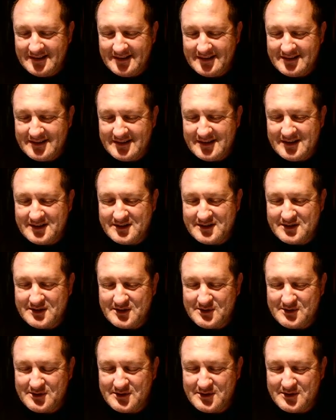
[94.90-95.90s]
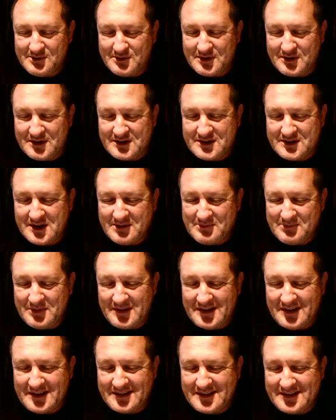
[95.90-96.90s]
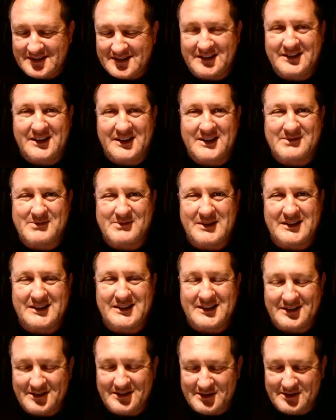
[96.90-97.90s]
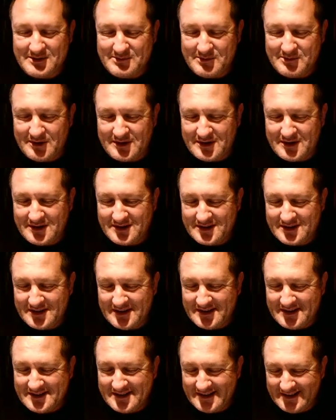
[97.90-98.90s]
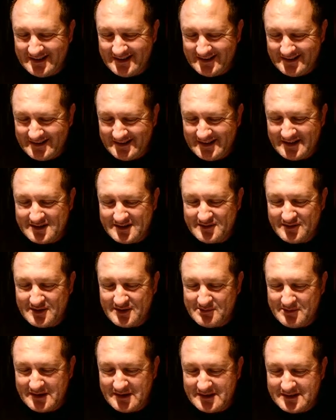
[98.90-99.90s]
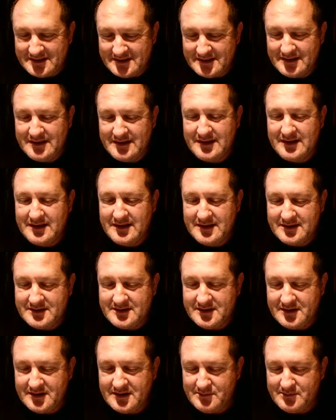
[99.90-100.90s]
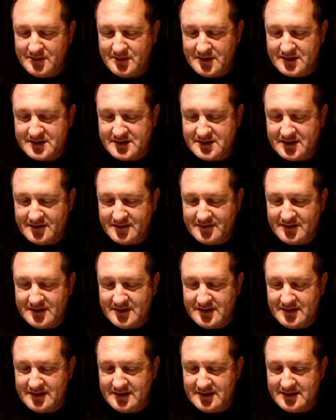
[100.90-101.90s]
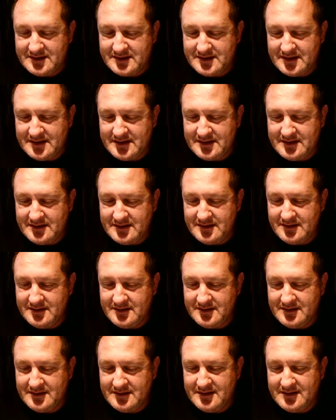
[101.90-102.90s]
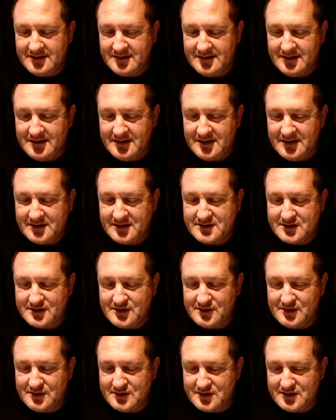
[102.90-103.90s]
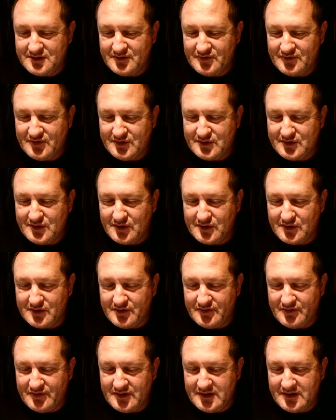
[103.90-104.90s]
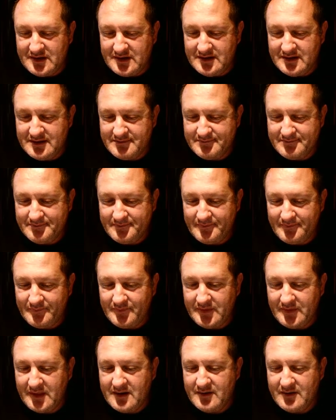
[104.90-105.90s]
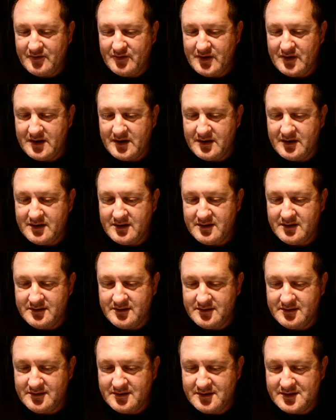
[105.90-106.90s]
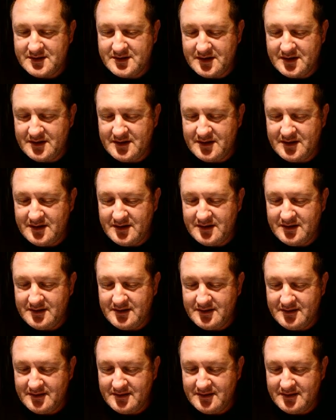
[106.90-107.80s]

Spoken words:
Yes, you were a champion at the Saturday meeting too, Mara. Thanks. Thanks very much. Shaima, Savi, Lizette. Exclusion photography. Frank, Sandy.